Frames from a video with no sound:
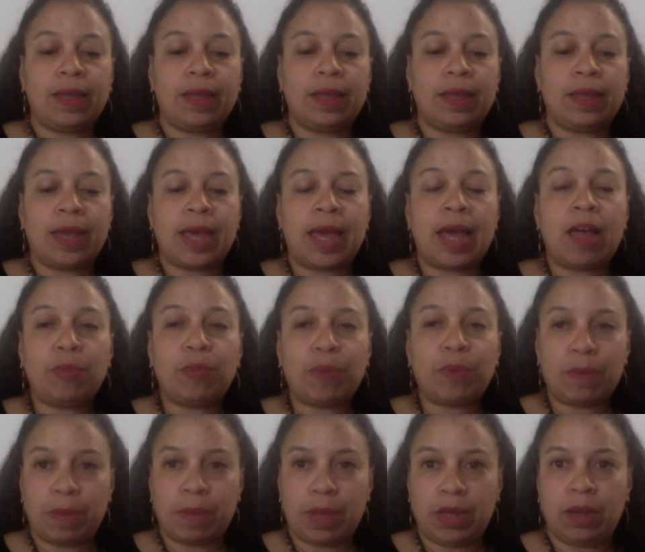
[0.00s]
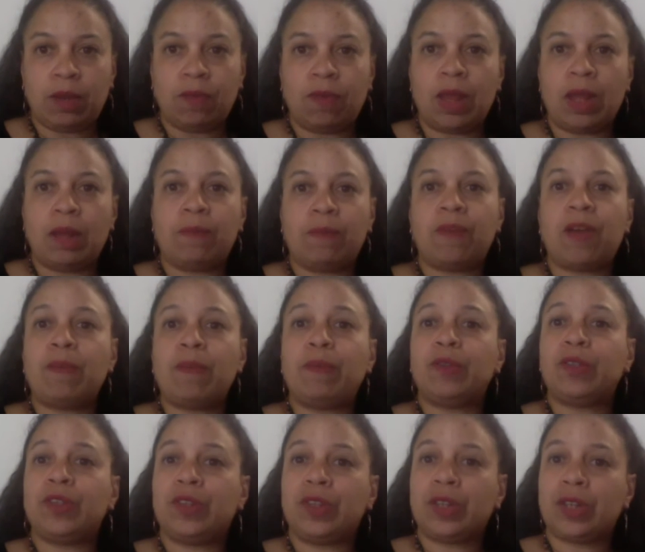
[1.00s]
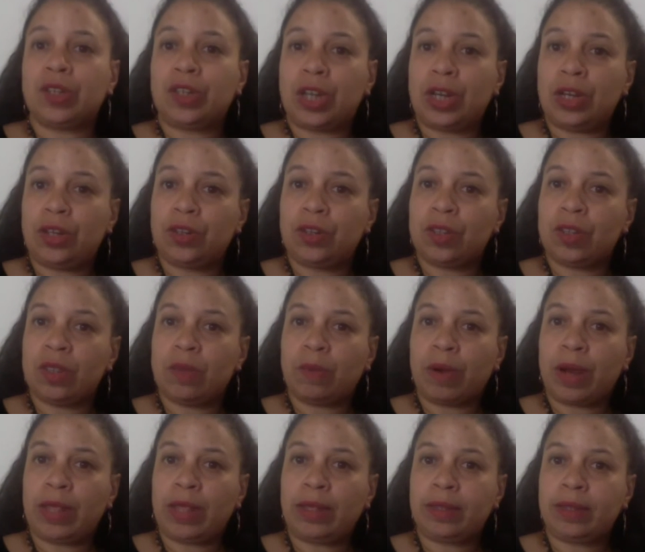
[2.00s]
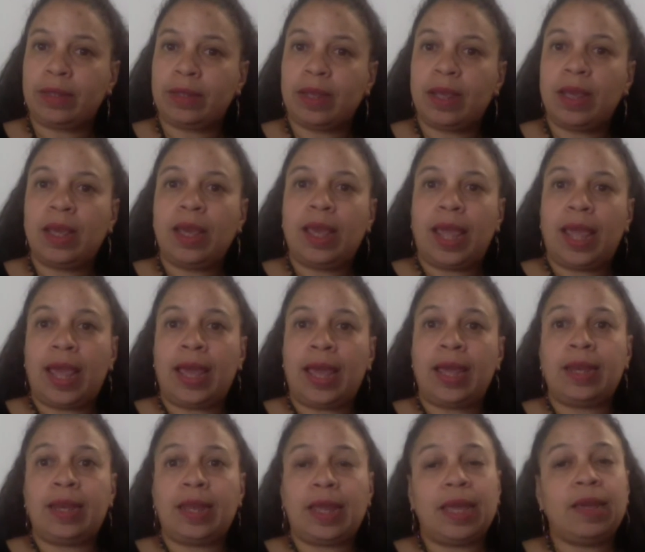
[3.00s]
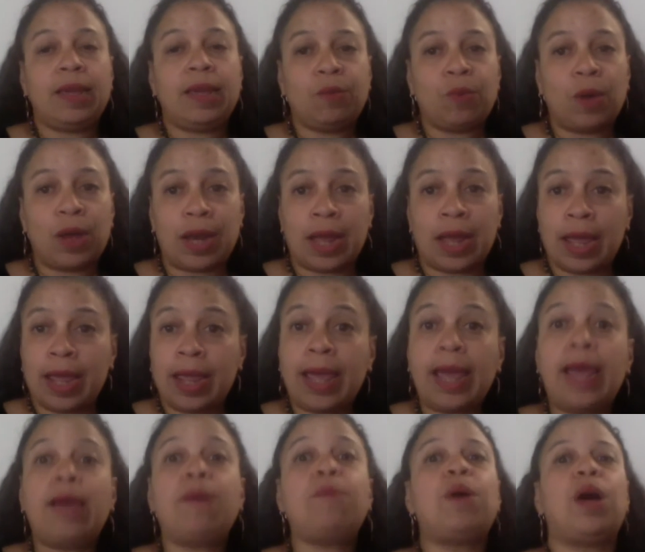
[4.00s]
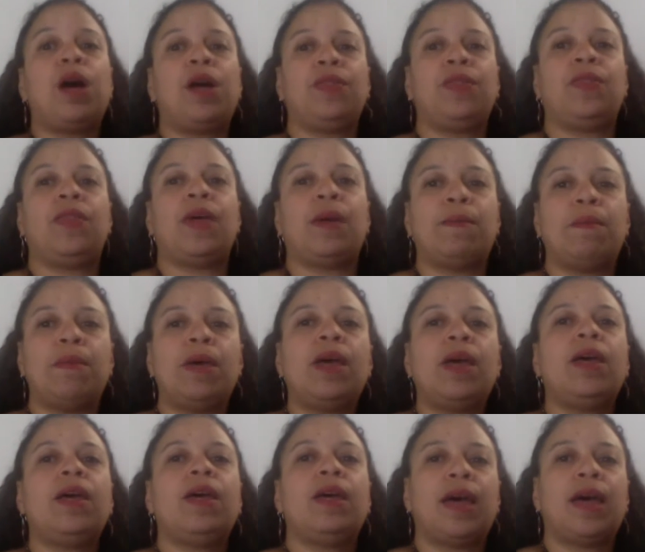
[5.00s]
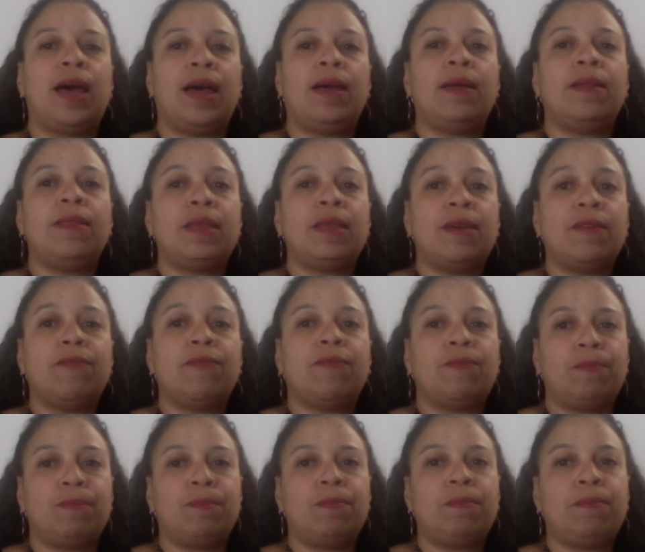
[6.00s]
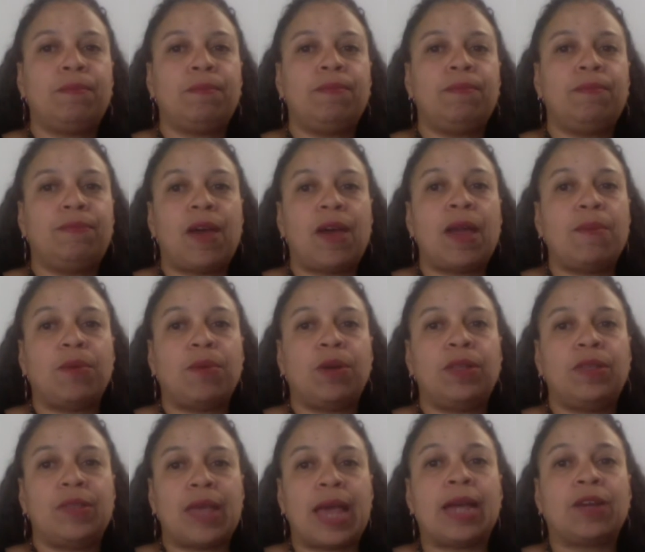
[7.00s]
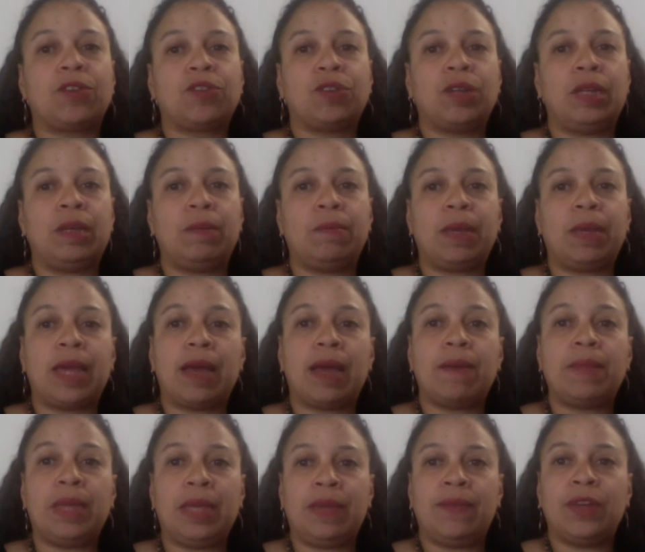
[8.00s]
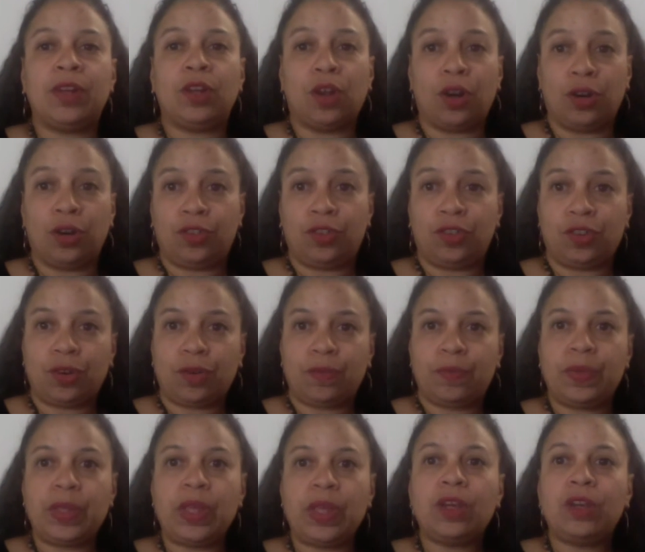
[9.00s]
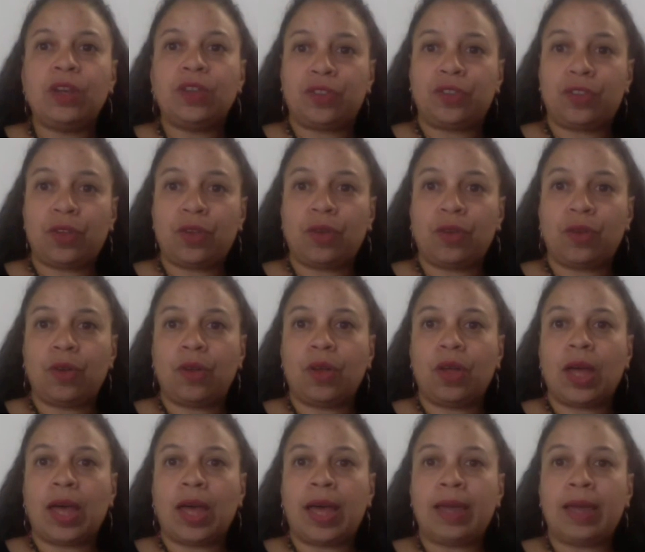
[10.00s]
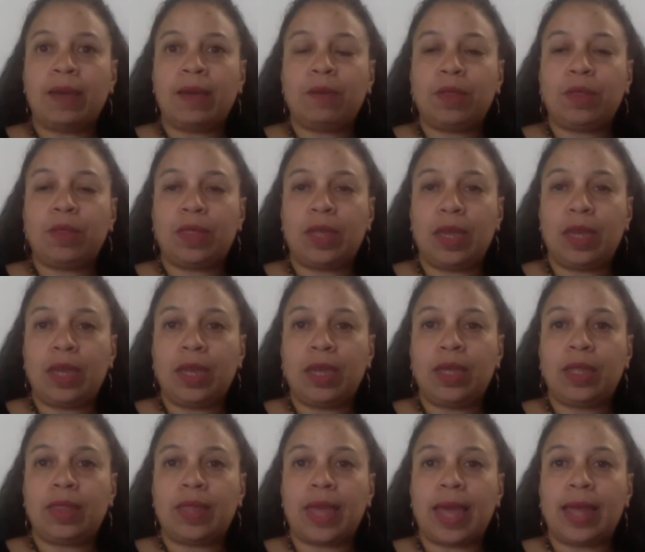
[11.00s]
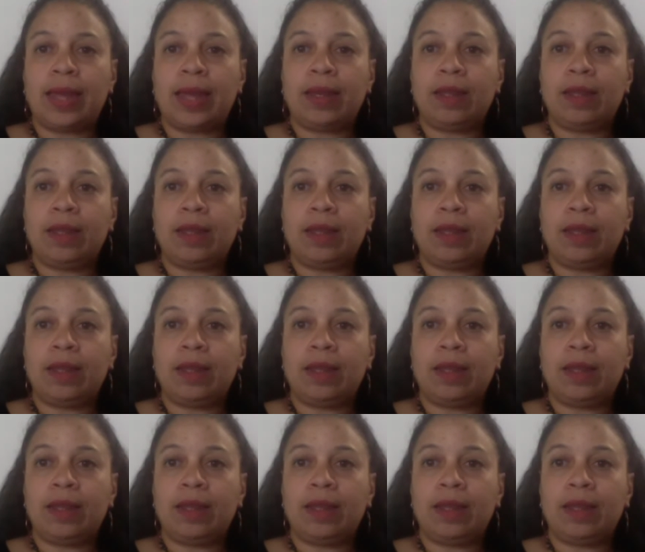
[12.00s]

helping me develop fibrocystic changes in the breast. And when I am on them, the fibroids actually become even larger. So I would think that,